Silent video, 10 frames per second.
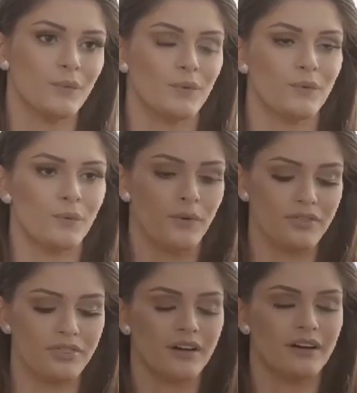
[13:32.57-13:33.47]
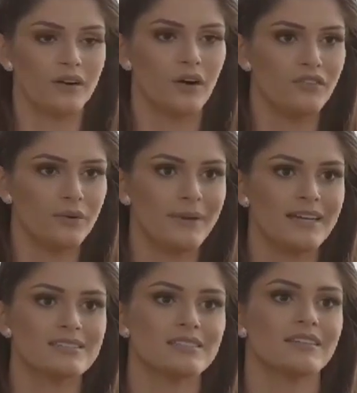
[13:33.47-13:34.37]
with the
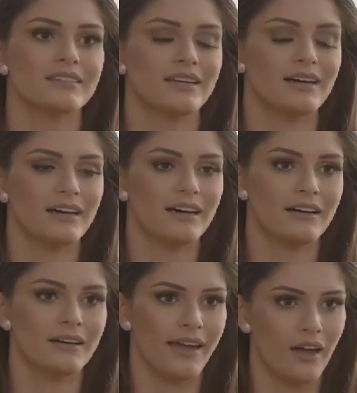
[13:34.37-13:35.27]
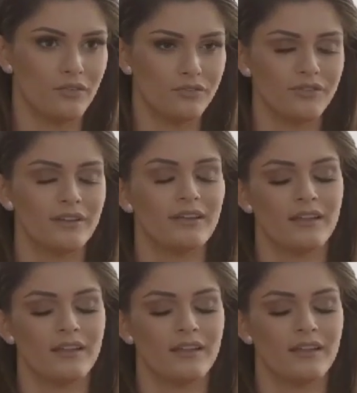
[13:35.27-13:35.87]
government, the health,